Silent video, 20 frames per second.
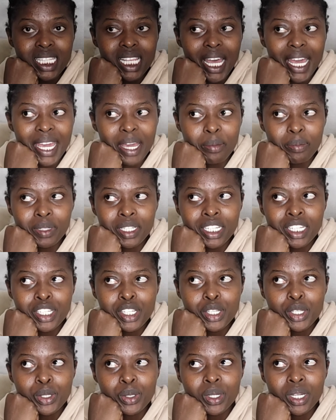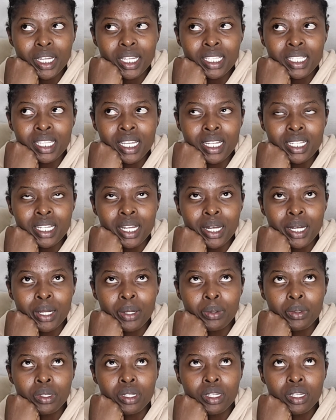I updated you guys at
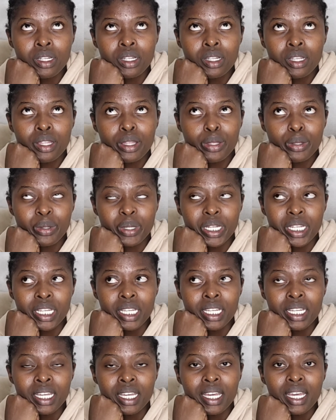around three